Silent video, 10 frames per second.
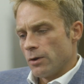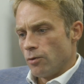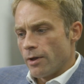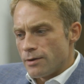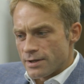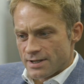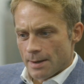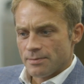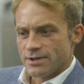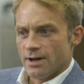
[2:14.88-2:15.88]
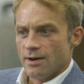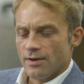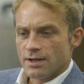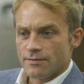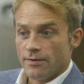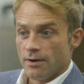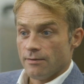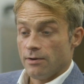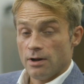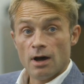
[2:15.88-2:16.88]
although the SIM service for
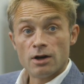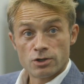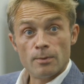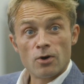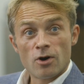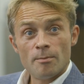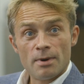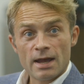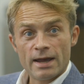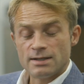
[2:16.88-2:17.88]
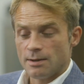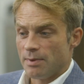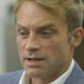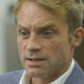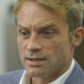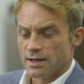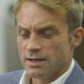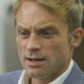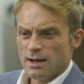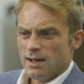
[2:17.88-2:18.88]
larger, more complicated
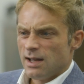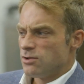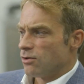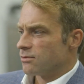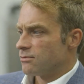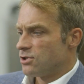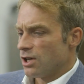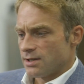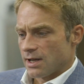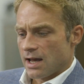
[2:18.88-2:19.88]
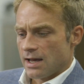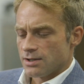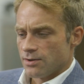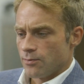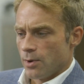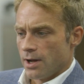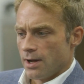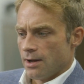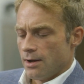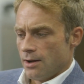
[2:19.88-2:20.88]
businesses, it's not just the case of
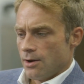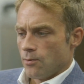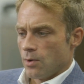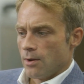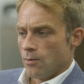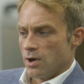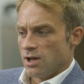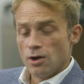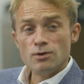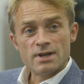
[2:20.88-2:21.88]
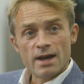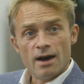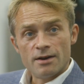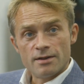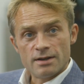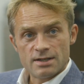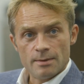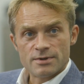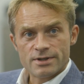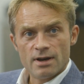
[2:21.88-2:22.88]
we're using it under the
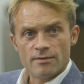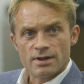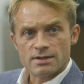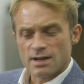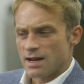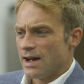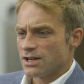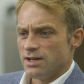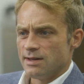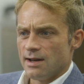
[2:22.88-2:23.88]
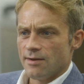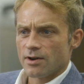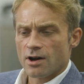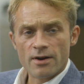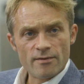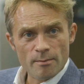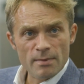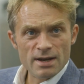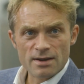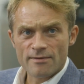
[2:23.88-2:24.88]
SIM service. It can actually deliver kind of
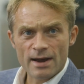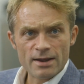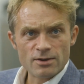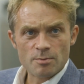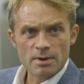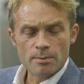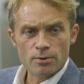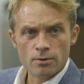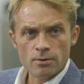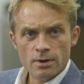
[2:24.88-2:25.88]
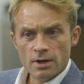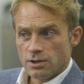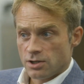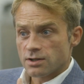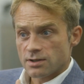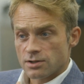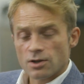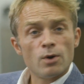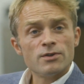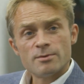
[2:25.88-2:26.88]
immediate value to people, just as
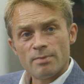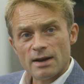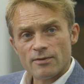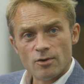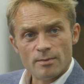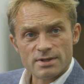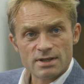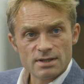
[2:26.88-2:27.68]
the Quantum platform is